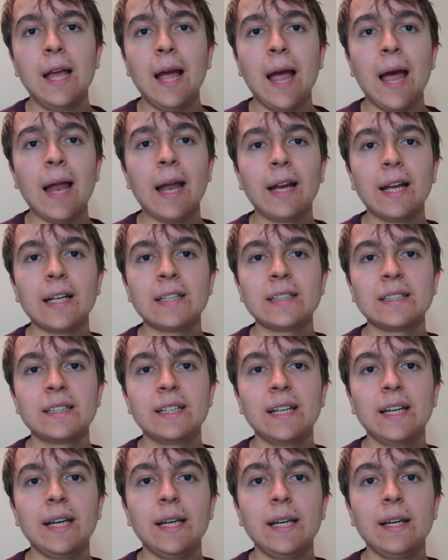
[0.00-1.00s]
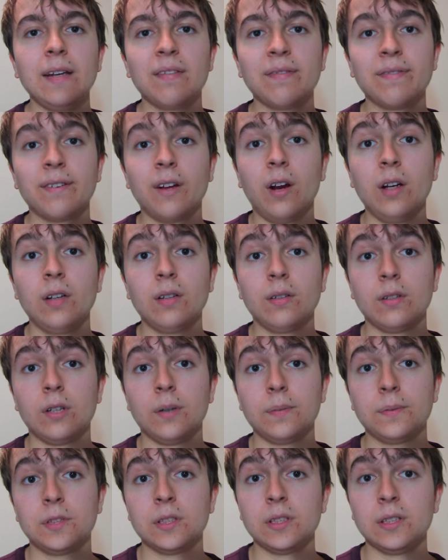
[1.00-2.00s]
And I guess the final
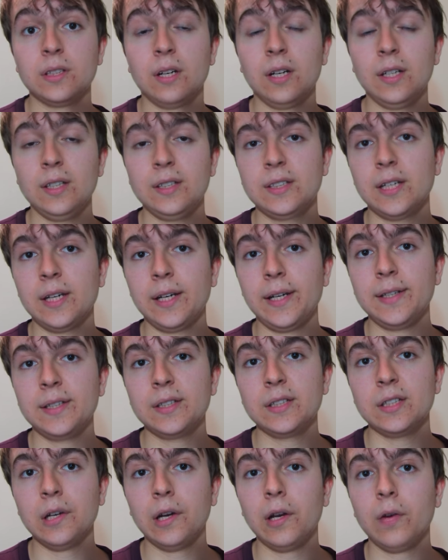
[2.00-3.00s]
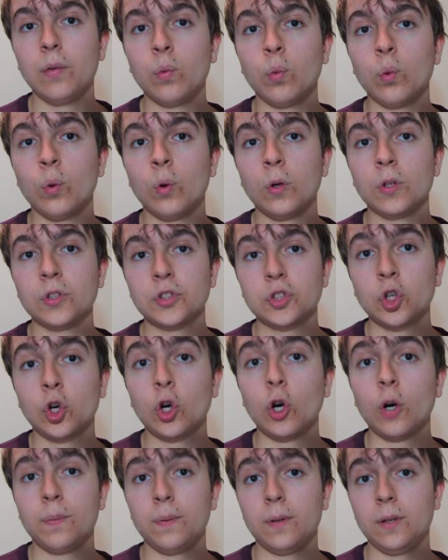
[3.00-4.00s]
option that I stated was
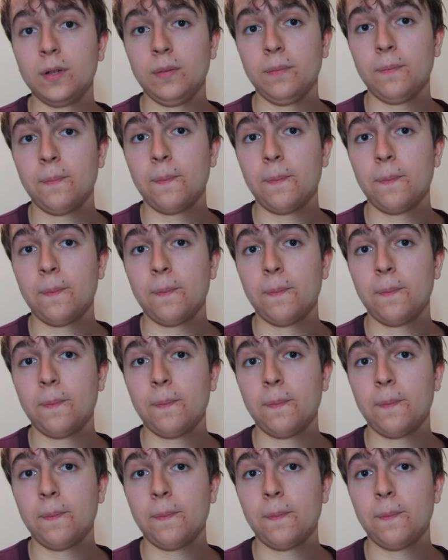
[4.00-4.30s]
copper